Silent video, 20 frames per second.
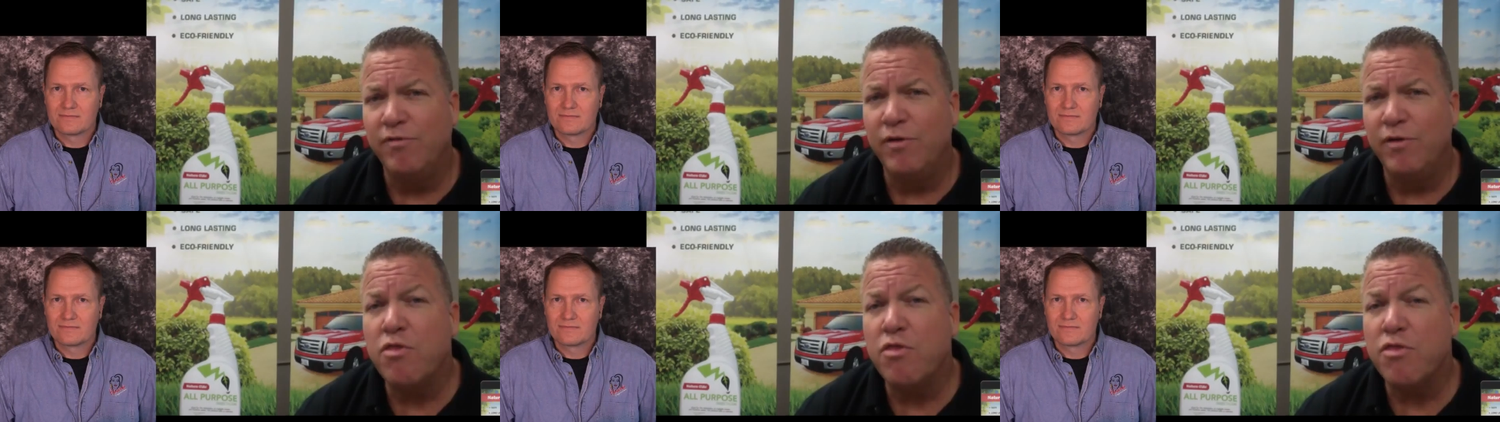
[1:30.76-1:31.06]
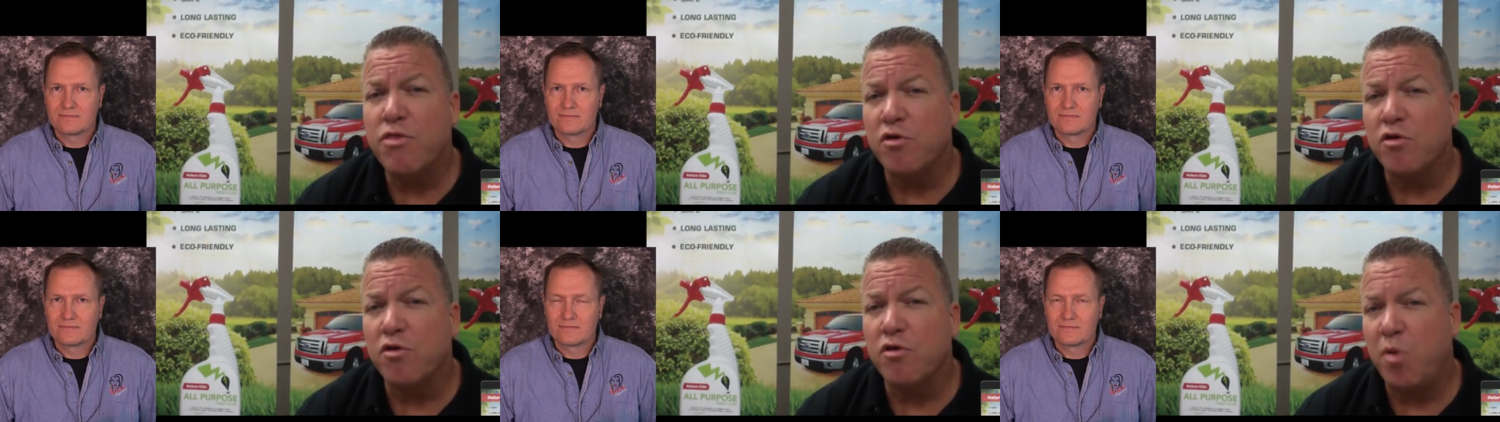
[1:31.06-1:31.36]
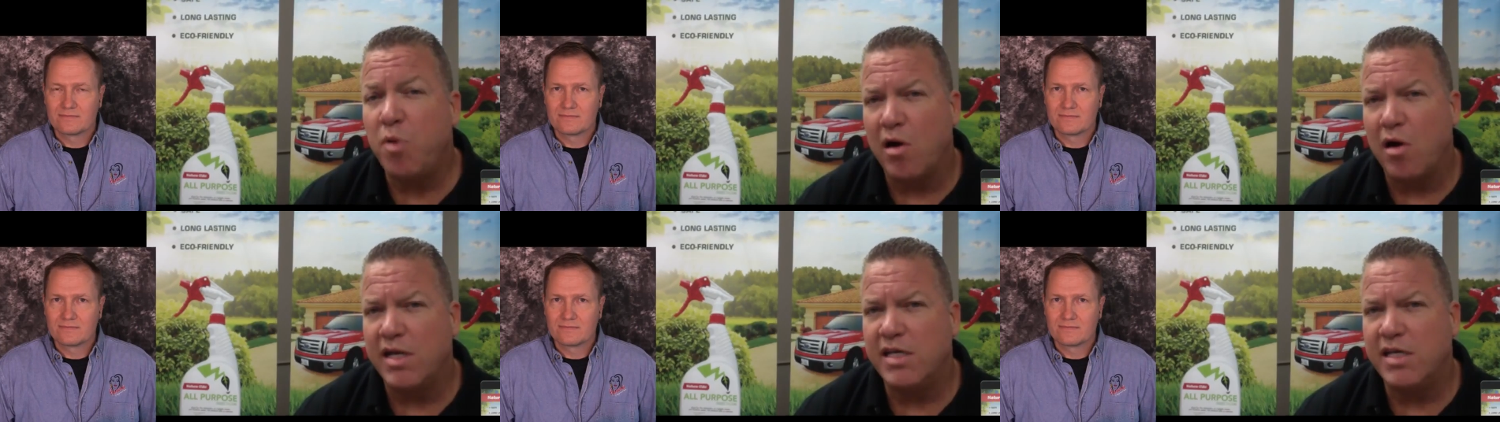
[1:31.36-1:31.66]
Speaker 1: proven
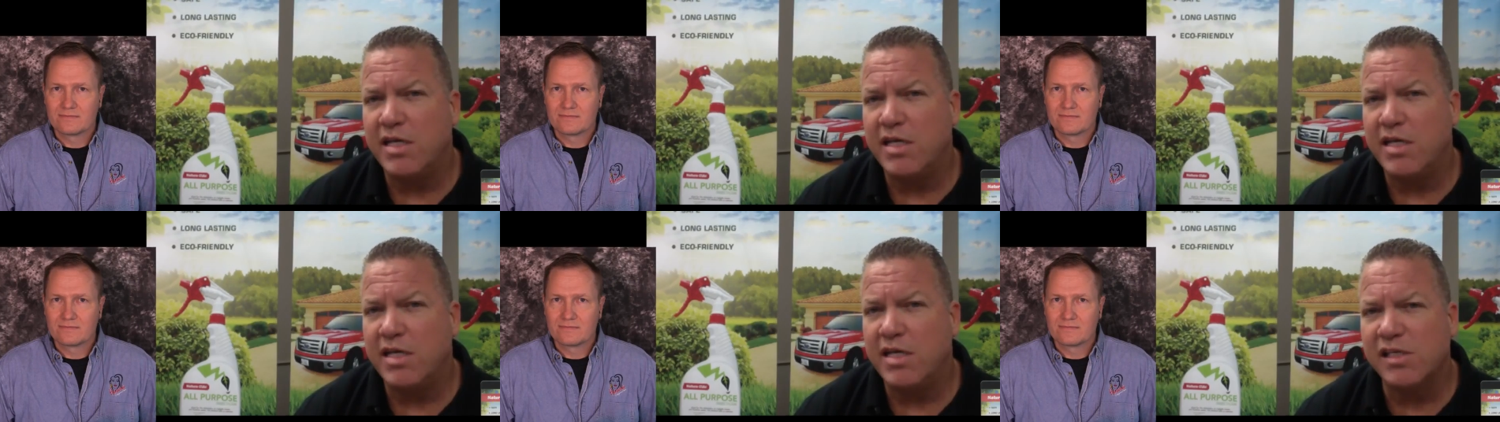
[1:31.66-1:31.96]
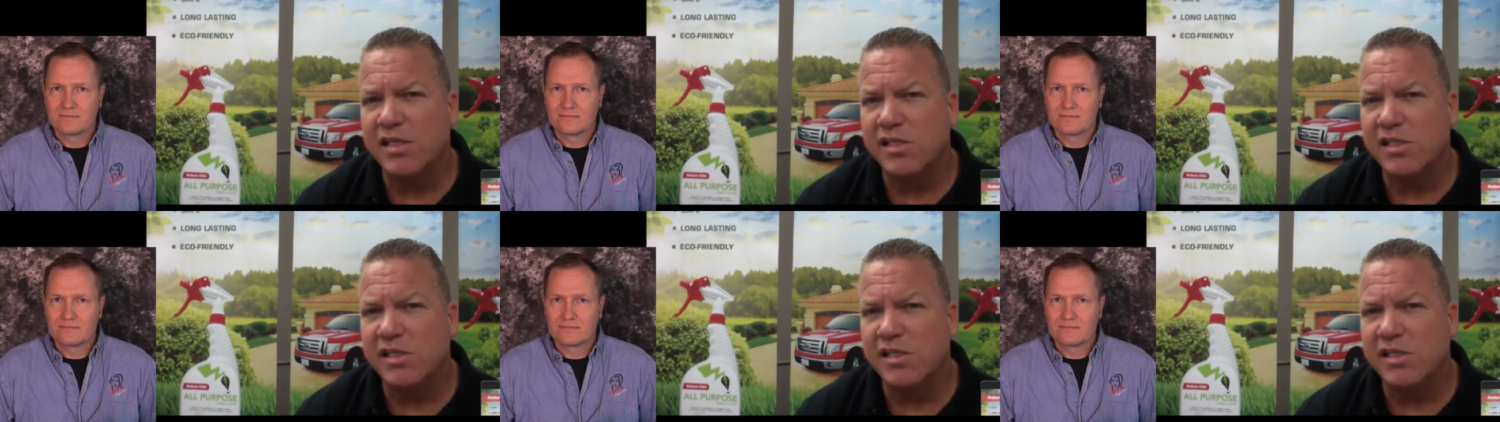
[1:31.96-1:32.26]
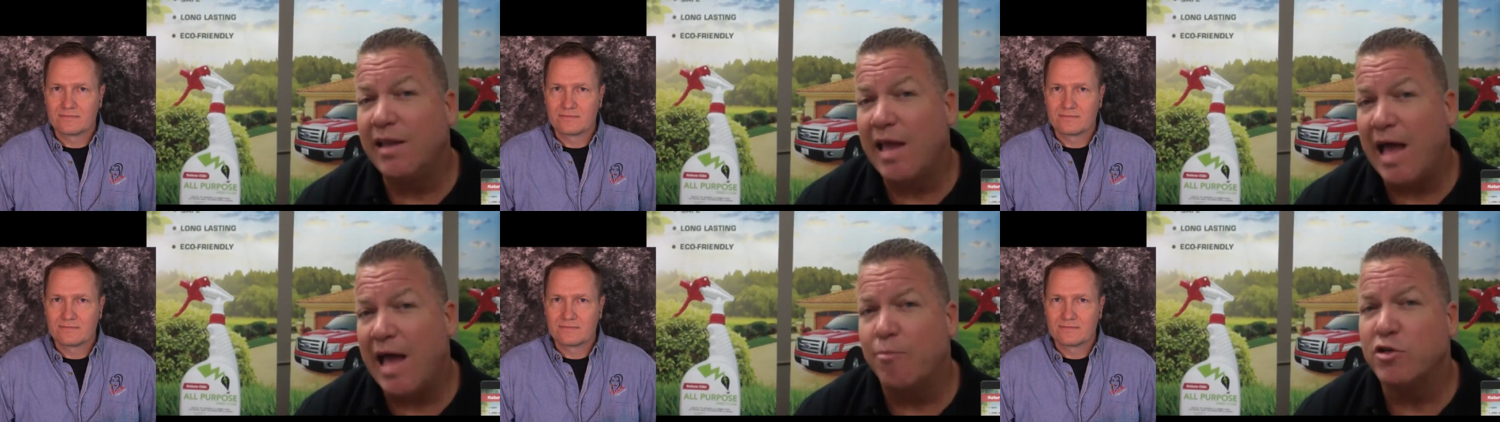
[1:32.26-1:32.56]
third party testing
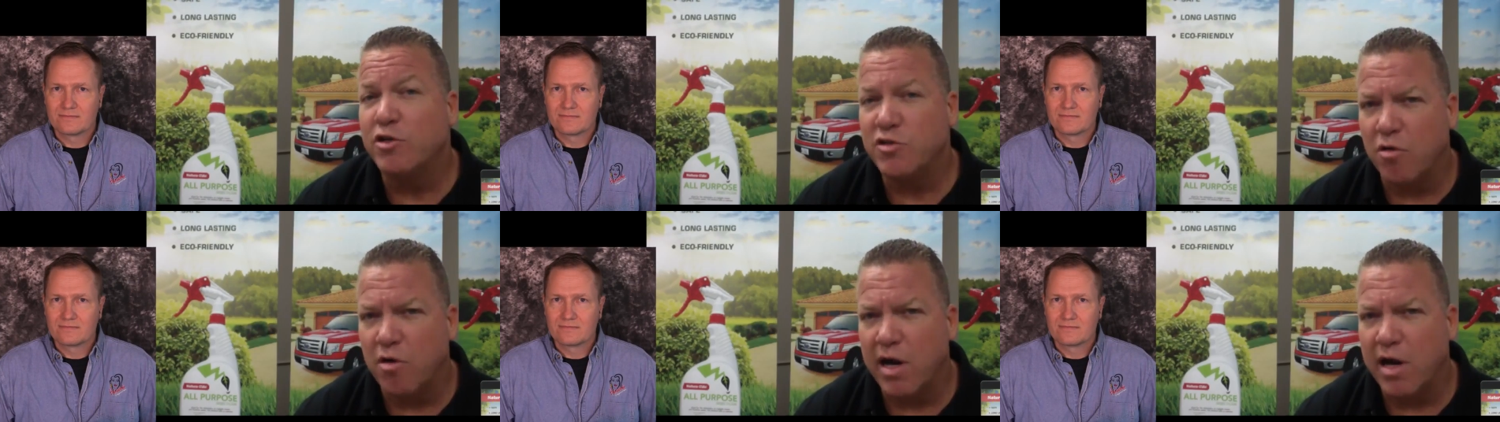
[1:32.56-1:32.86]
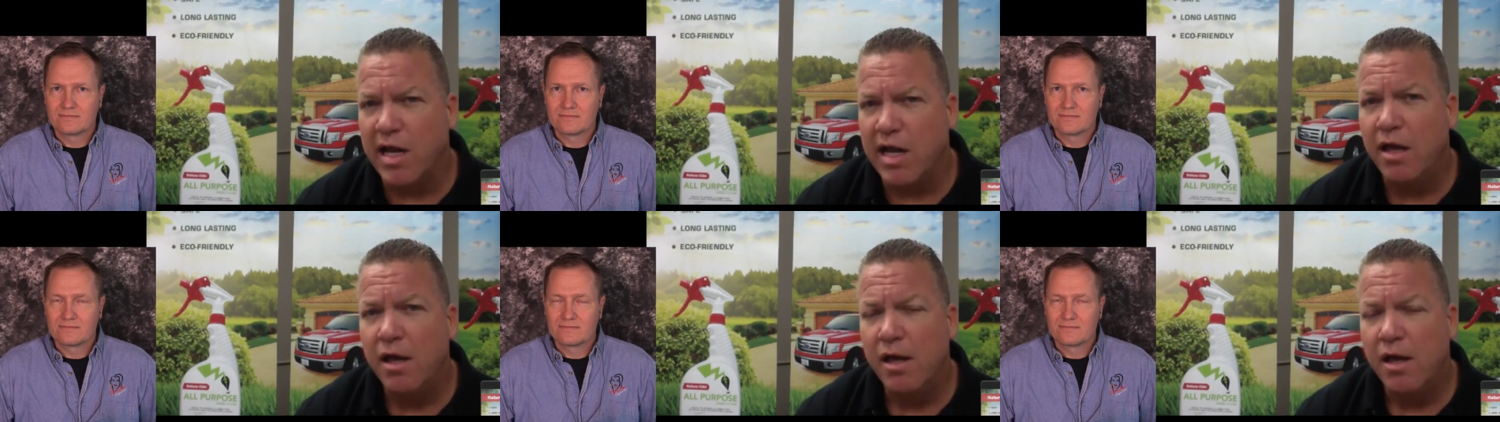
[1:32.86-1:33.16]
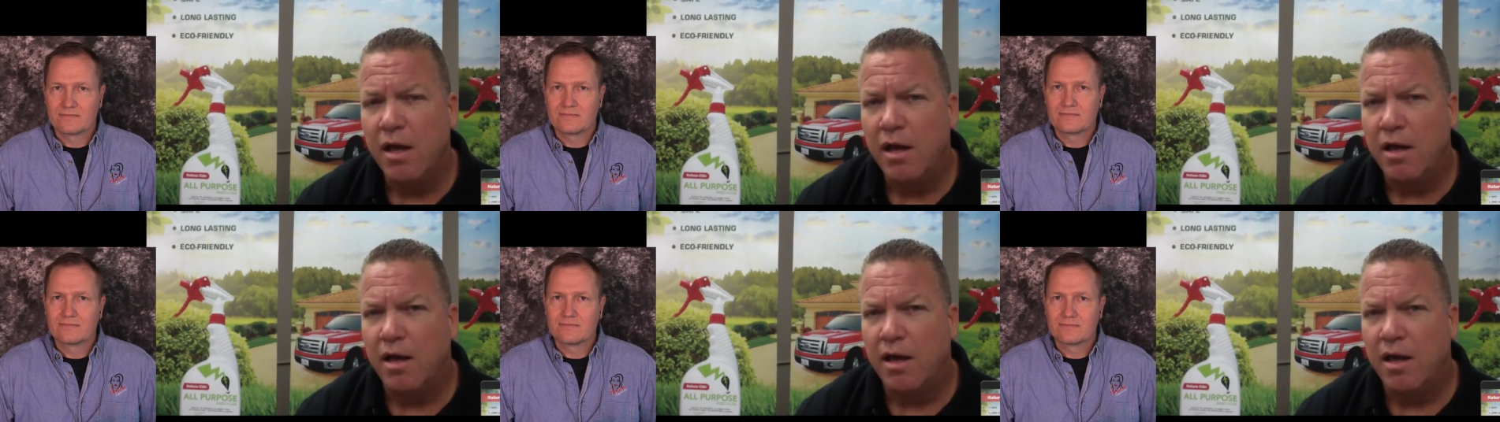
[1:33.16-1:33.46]
in laboratory
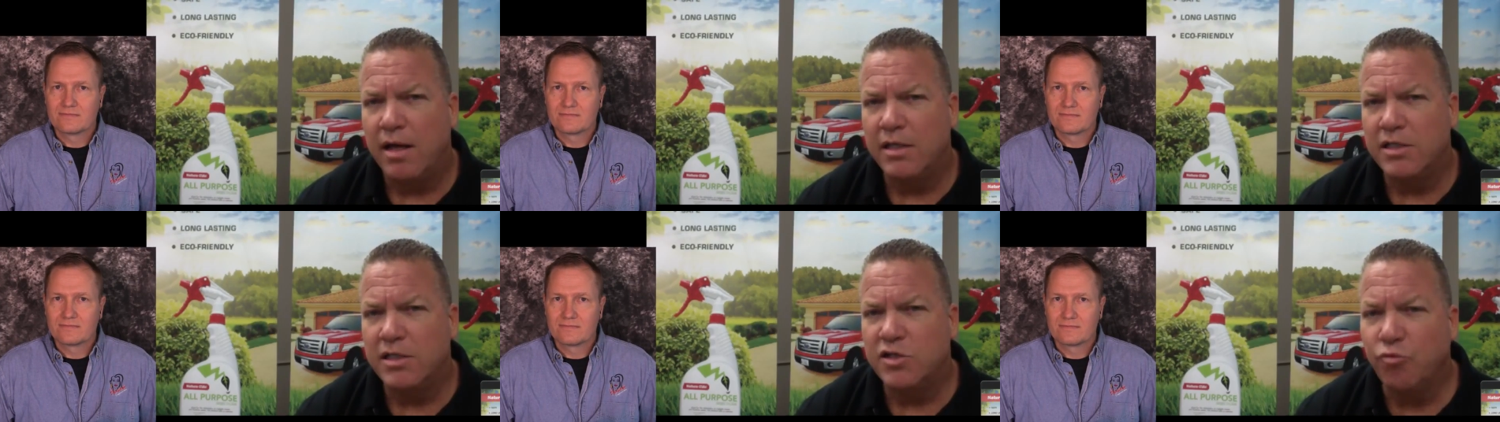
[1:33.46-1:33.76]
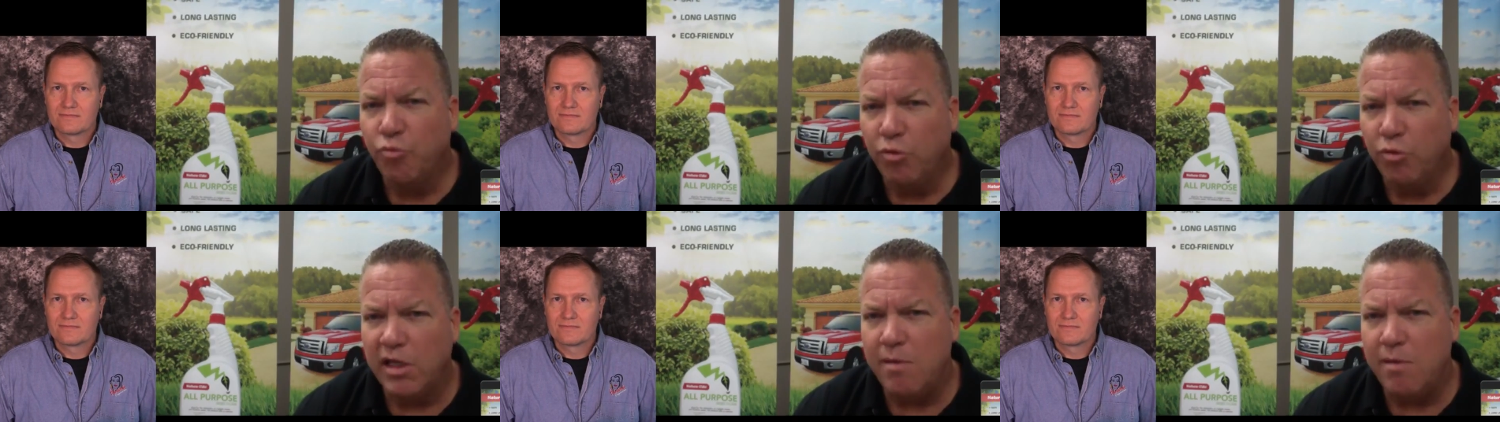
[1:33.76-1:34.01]
uh, to